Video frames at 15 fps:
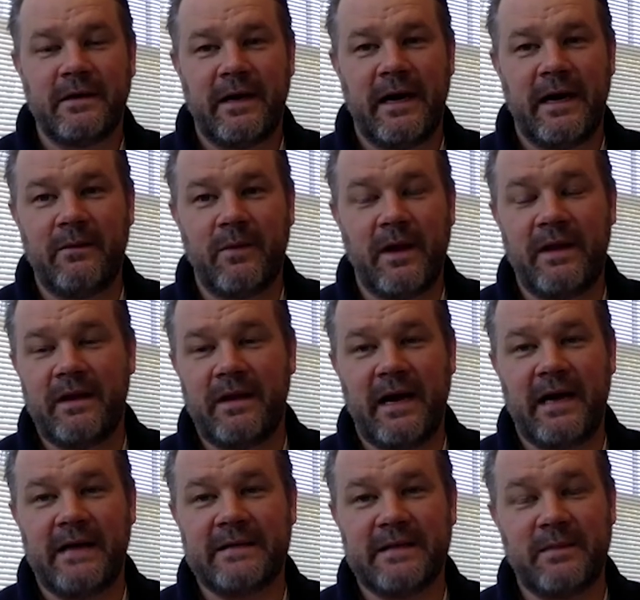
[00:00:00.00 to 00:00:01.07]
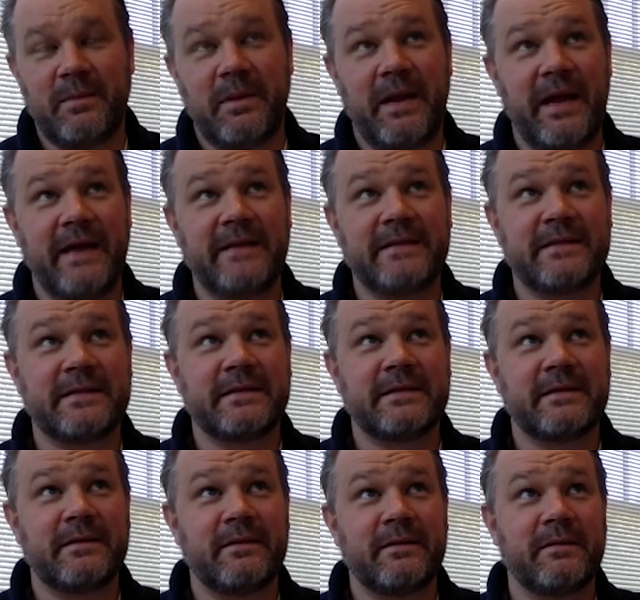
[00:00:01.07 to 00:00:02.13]
and whether that's a place,
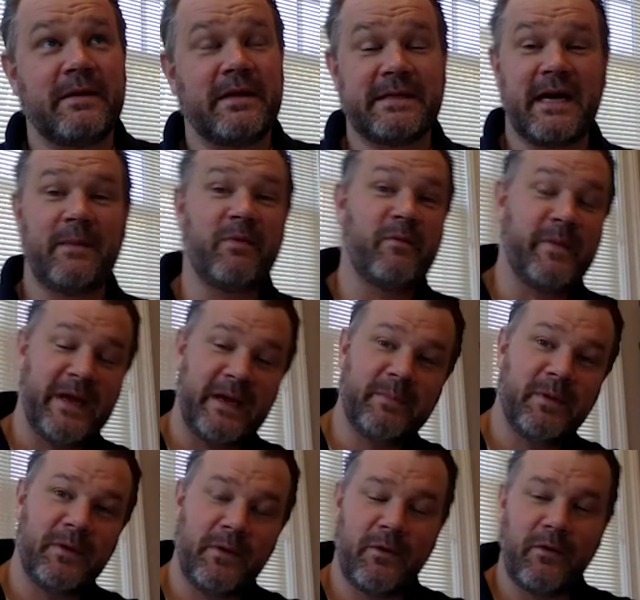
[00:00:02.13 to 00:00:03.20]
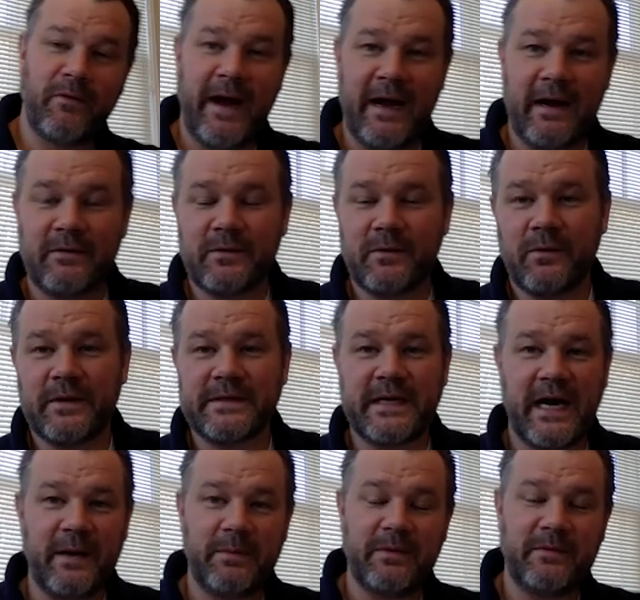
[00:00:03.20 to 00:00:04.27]
type of people you're around or the
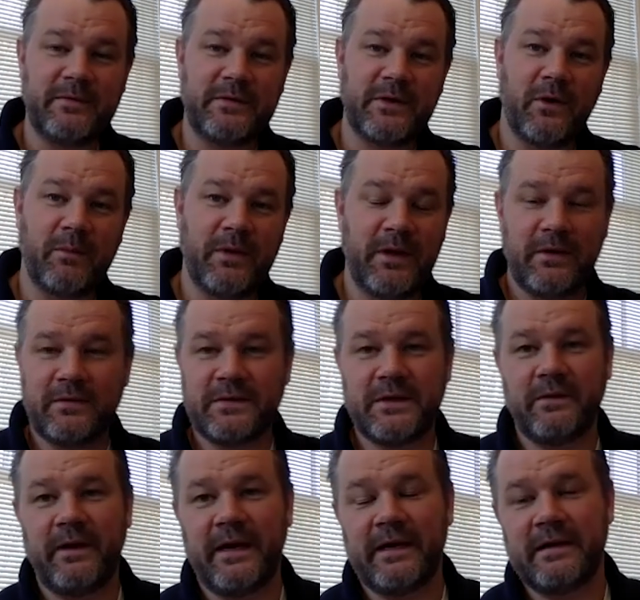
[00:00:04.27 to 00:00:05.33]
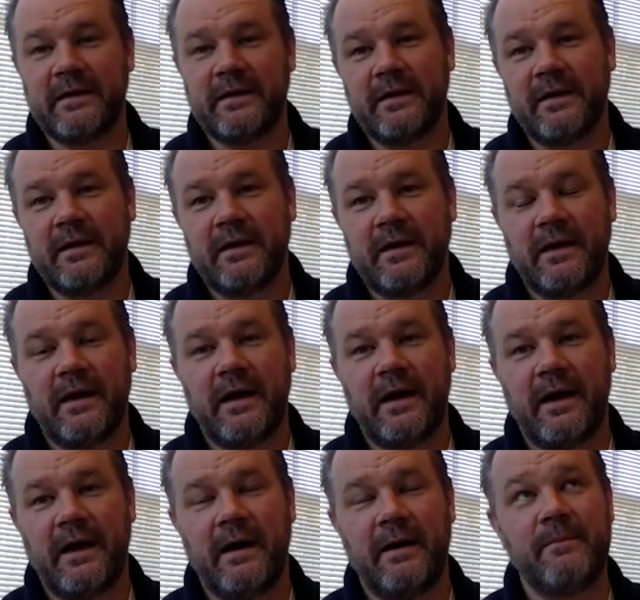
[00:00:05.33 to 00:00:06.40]
type of job that you're doing.
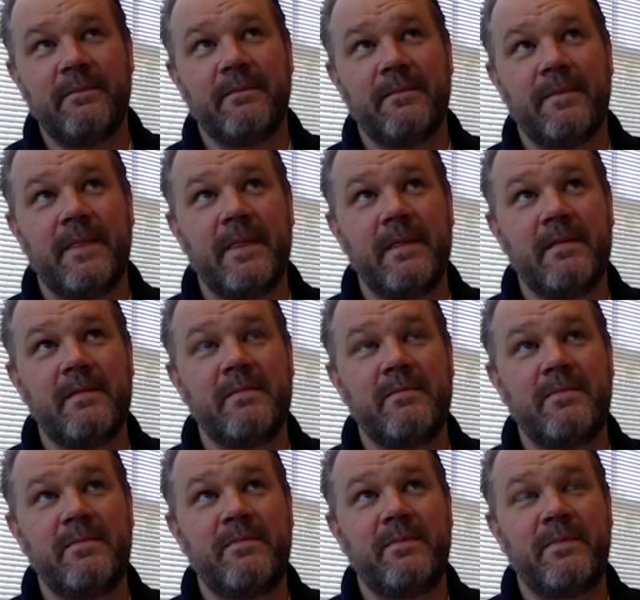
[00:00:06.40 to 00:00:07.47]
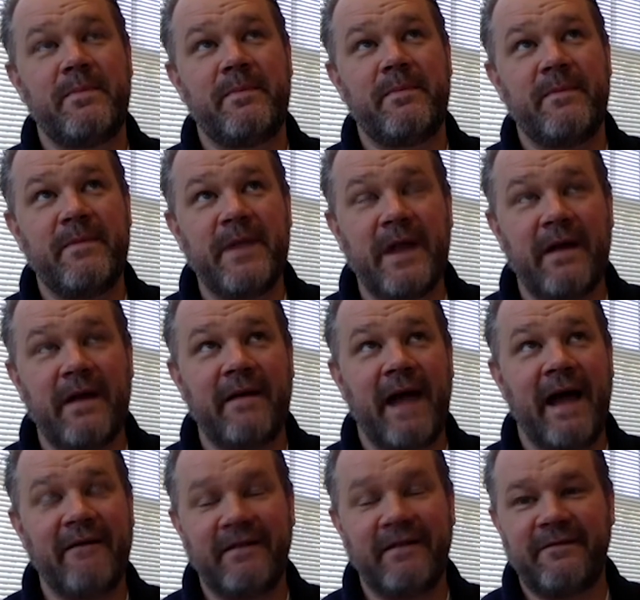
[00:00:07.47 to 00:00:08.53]
Um, you know,
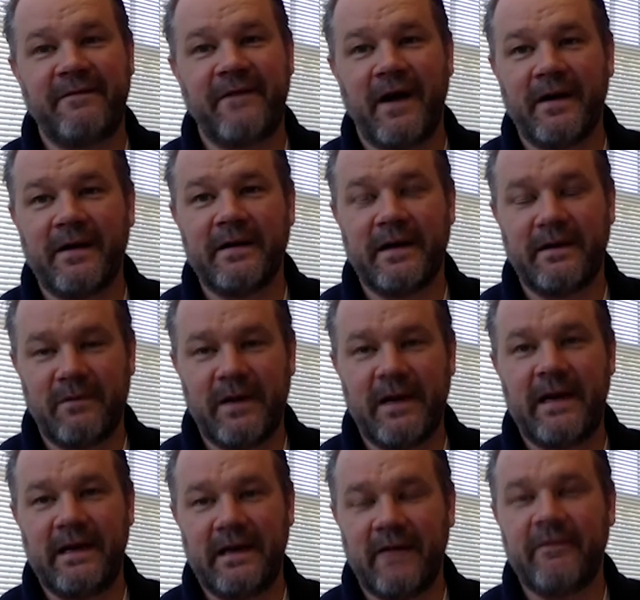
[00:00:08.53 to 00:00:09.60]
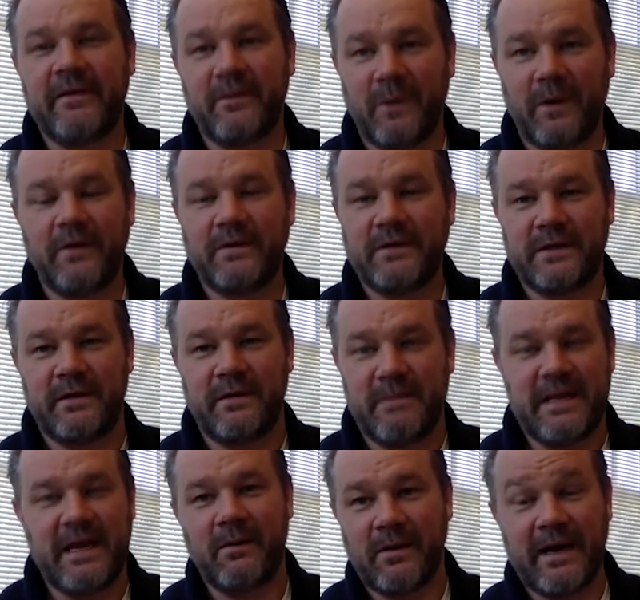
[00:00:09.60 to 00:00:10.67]
having fun and really loving what you do. I
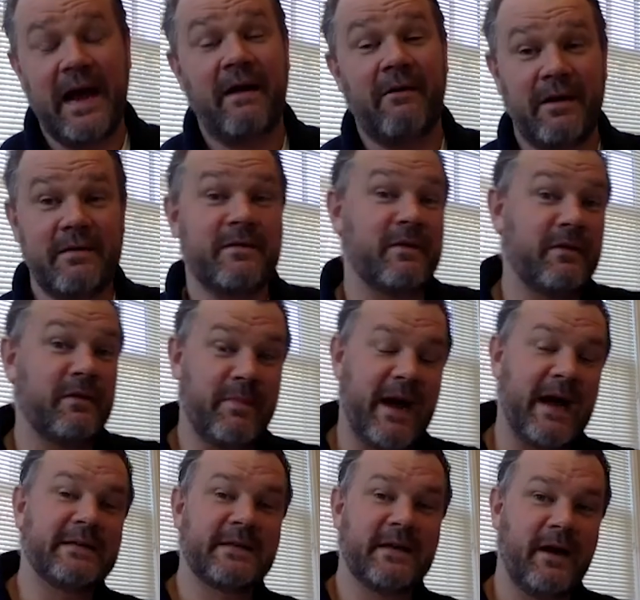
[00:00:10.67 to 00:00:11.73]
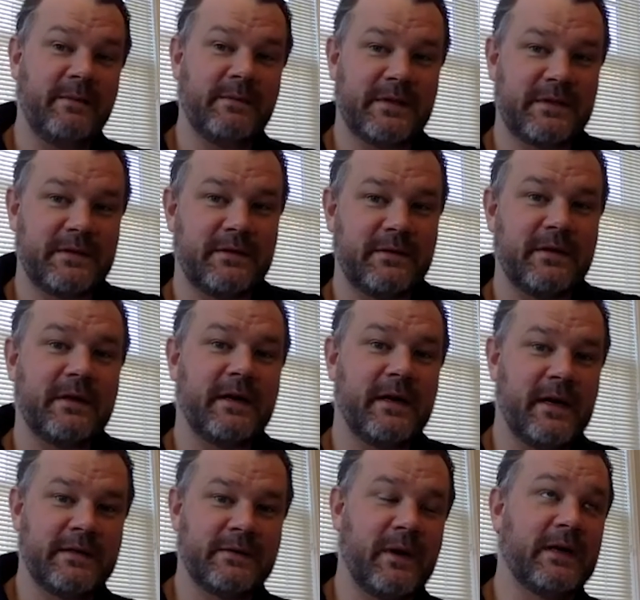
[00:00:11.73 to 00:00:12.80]
mean, that will carry you through the bad times
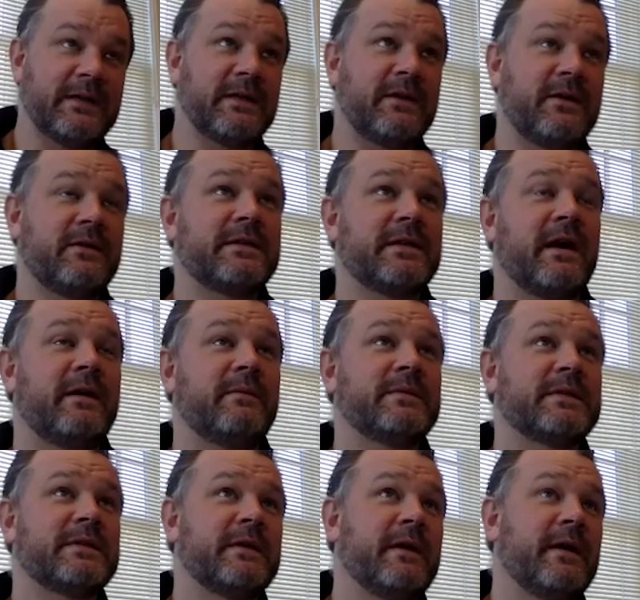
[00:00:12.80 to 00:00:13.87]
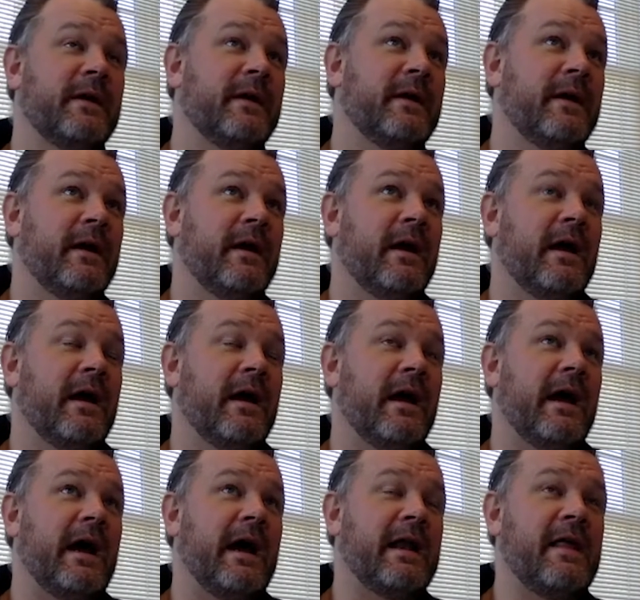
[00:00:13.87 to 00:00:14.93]
as well as the good times.
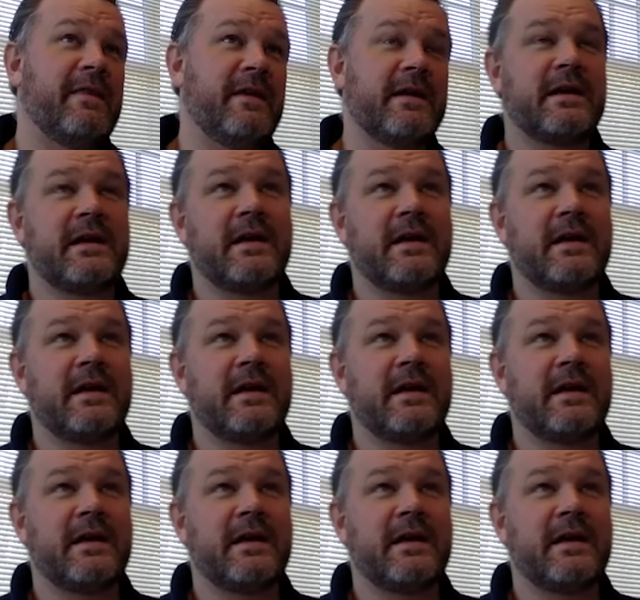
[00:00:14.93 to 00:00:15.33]
And I think